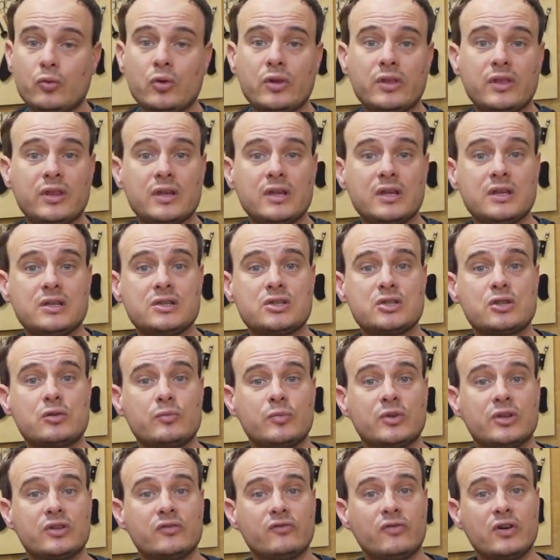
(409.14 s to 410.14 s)
with the
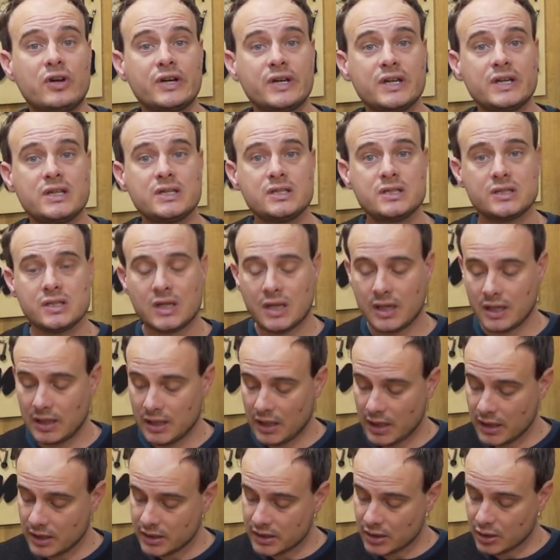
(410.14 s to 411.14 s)
instrument varnished. I
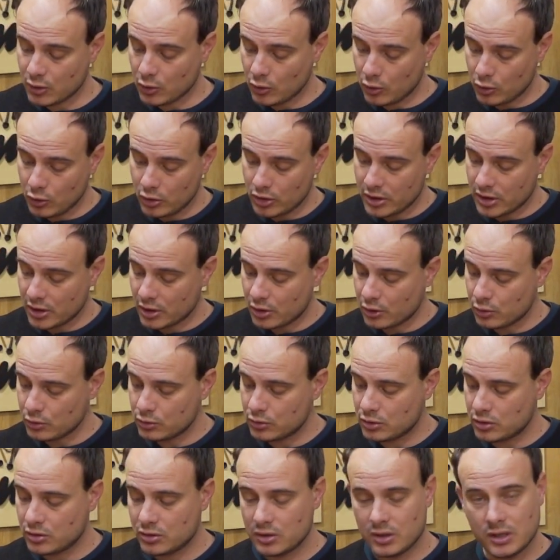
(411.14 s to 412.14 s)
like the color a
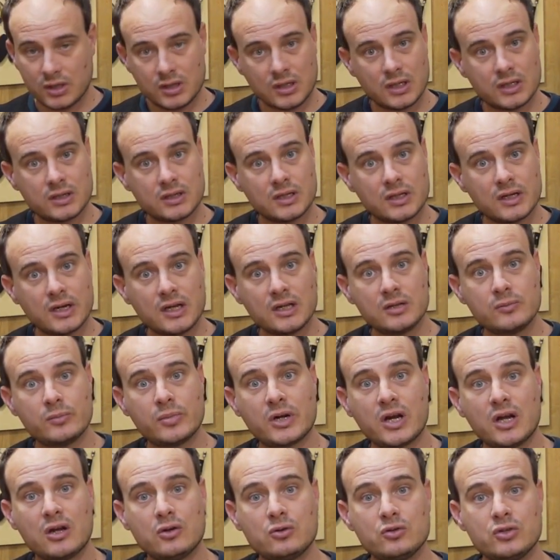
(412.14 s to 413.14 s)
lot. That red
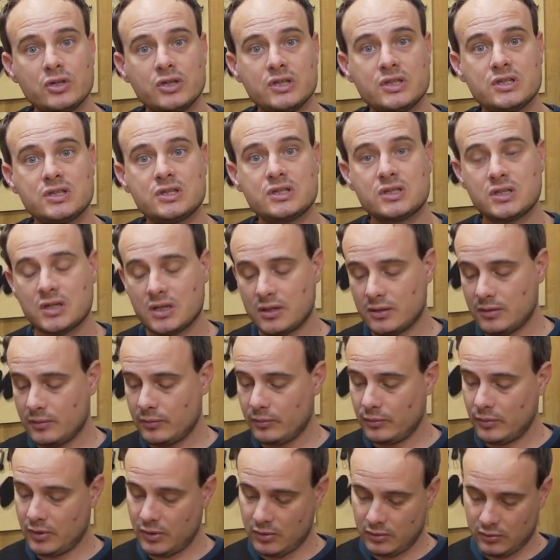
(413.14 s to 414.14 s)
brown is
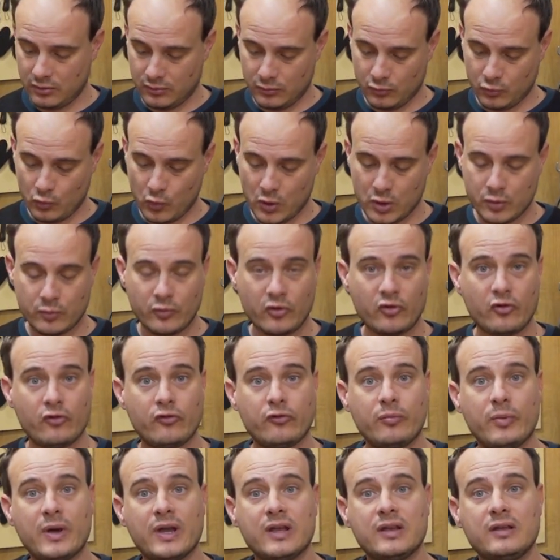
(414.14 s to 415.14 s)
one
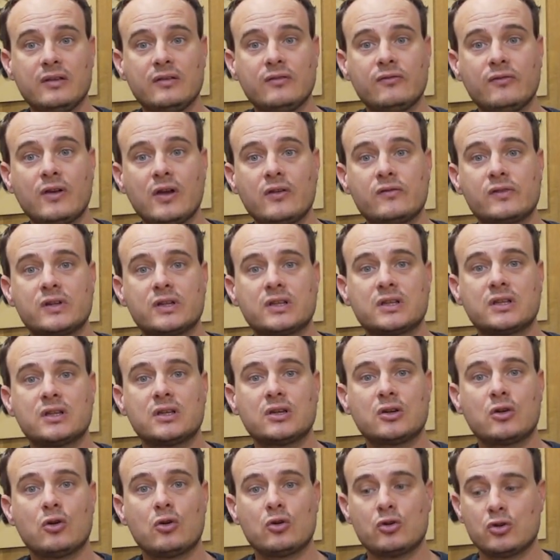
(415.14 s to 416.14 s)
of my favorite
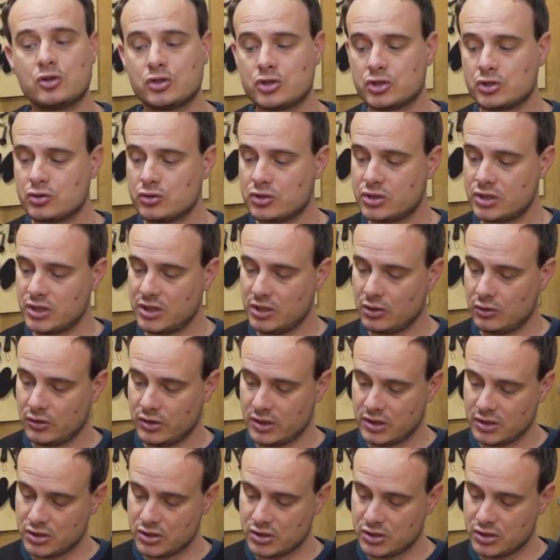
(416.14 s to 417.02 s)
colors to see on